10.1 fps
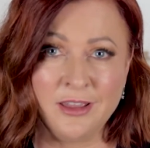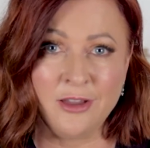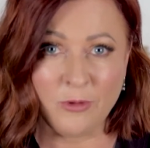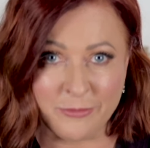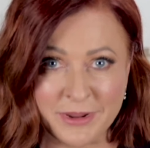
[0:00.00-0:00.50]

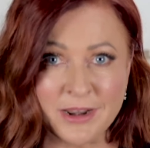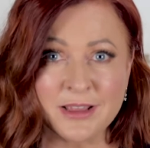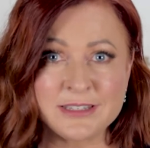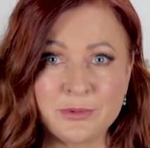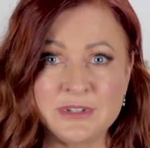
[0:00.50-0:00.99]
We've been
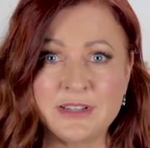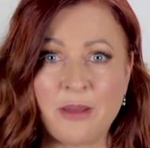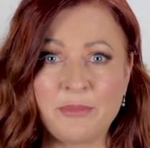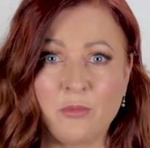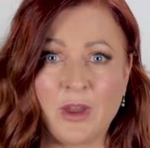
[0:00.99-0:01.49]
asked to
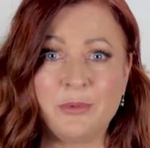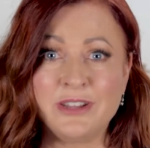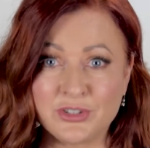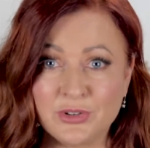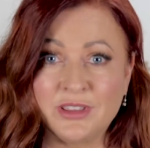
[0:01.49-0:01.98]
adapt the way we
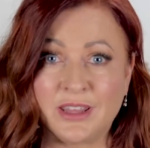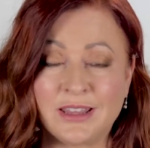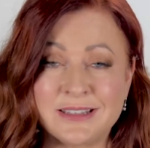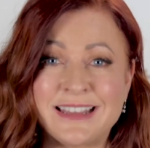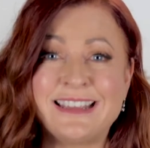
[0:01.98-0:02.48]
do
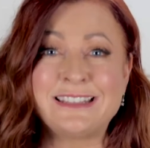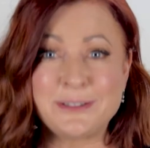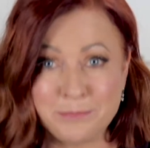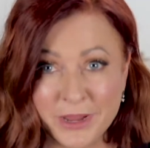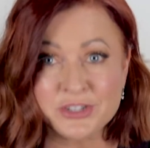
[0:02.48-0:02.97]
things,
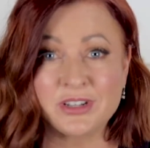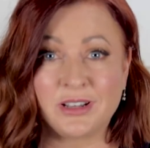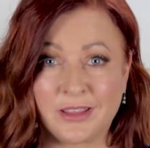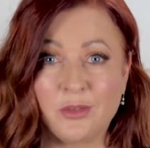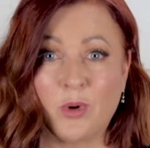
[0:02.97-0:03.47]

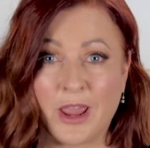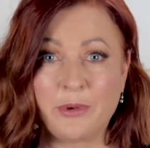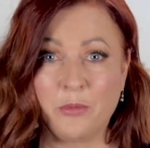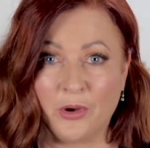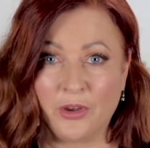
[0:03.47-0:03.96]
especially the way we
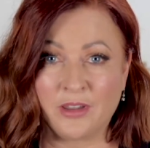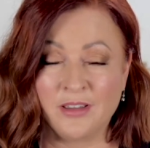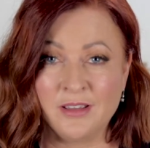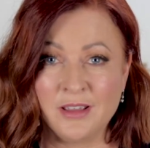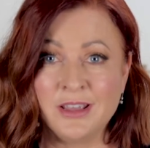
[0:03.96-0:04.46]
work.
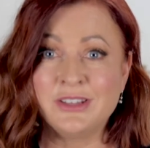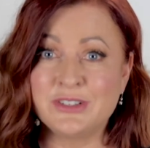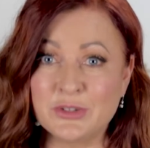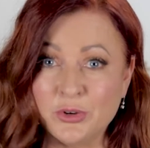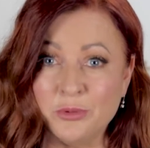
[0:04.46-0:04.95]

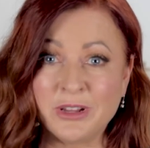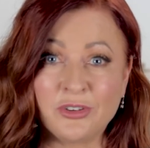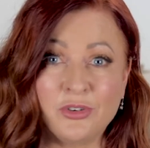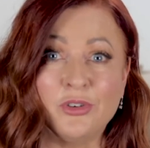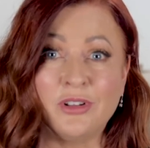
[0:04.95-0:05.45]
Zoom
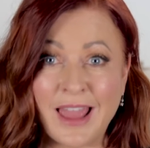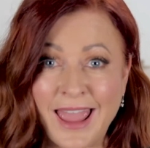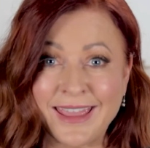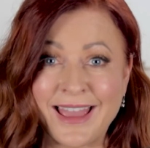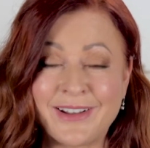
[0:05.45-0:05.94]
and Google
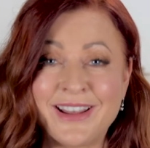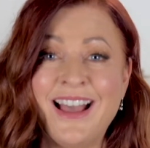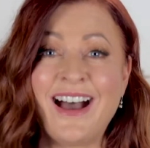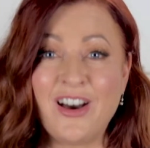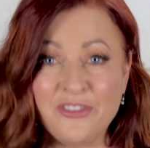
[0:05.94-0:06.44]
Hangout
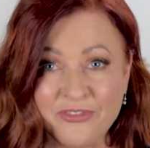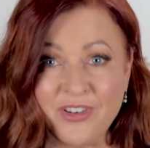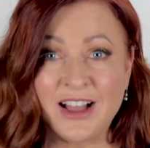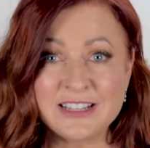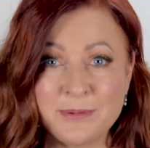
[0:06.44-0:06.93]
are
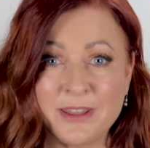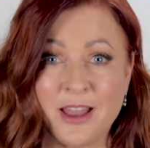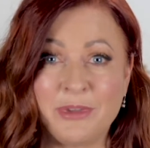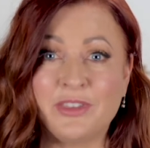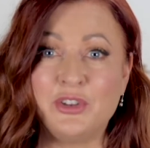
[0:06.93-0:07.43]
fast
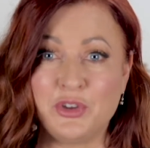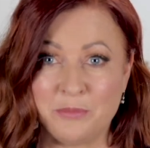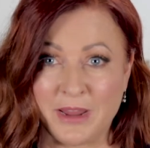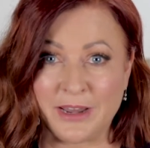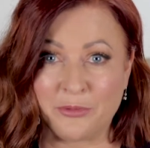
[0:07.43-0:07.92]
becoming the new
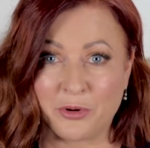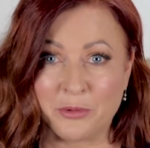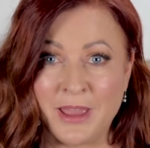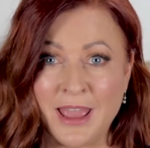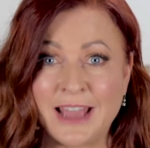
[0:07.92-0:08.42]
meeting
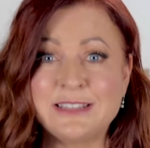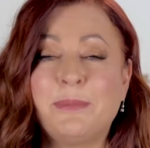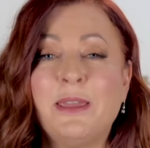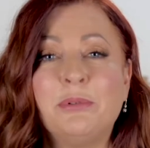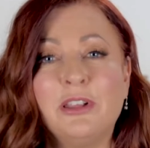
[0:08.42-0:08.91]
room as
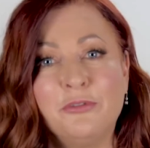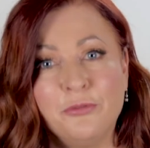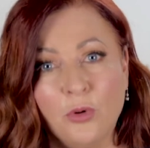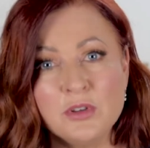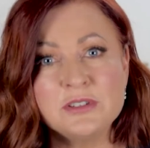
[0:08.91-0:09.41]
people are
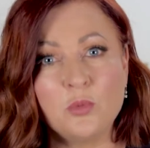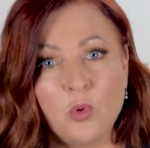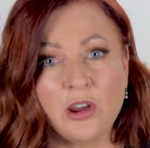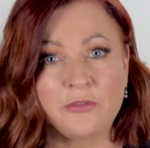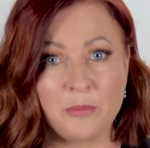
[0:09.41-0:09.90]
forced to
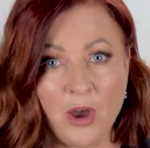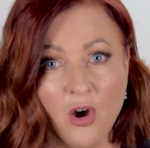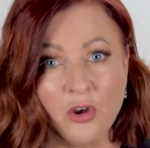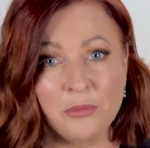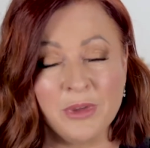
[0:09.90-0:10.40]
work from
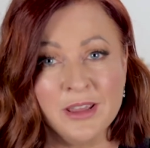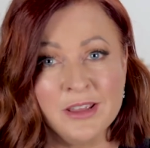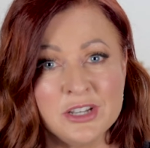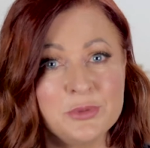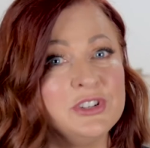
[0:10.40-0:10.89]
home
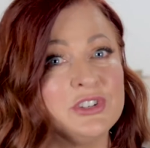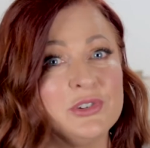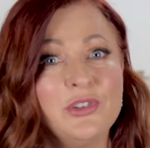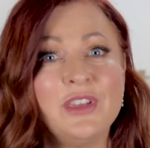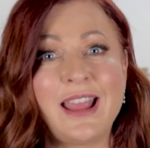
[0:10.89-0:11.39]
to
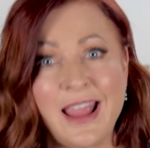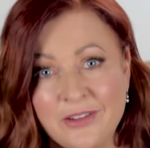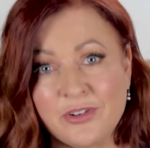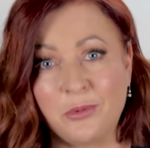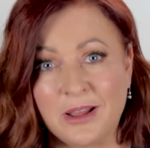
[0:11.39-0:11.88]
ensure that
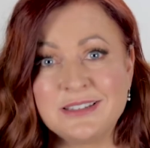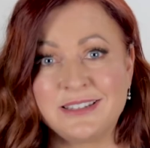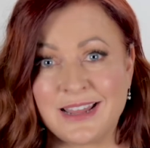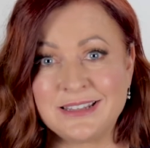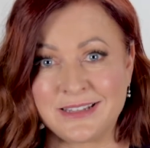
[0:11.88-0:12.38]
everyone
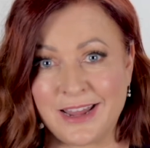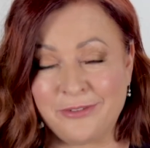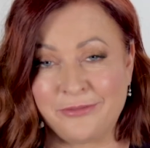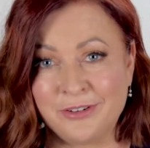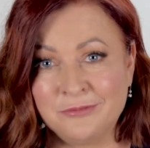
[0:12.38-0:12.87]
stays
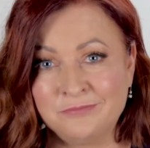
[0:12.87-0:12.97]
safe.